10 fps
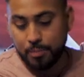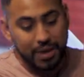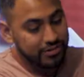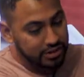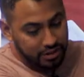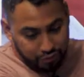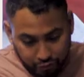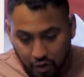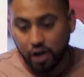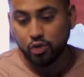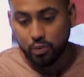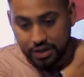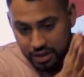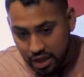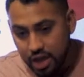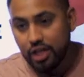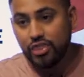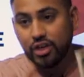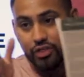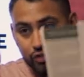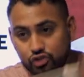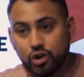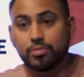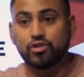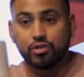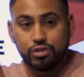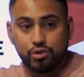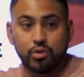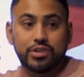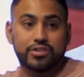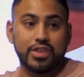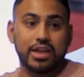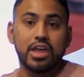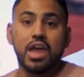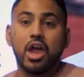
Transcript: basically following the scripture through its thing.